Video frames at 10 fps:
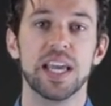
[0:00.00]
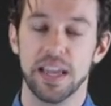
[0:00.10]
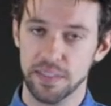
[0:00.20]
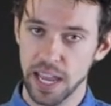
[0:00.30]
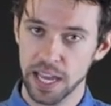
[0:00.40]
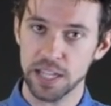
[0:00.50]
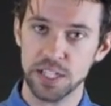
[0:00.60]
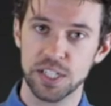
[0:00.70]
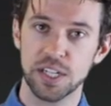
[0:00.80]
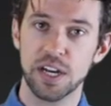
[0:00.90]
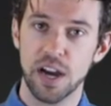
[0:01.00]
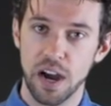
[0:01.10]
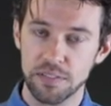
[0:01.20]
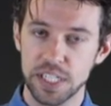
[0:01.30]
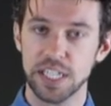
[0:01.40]
in the hands
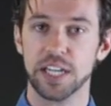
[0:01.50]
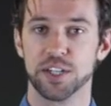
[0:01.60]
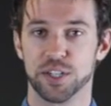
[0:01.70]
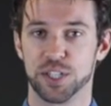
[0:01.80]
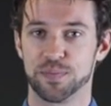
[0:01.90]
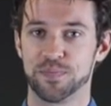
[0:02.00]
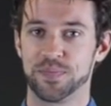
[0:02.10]
of teenagers.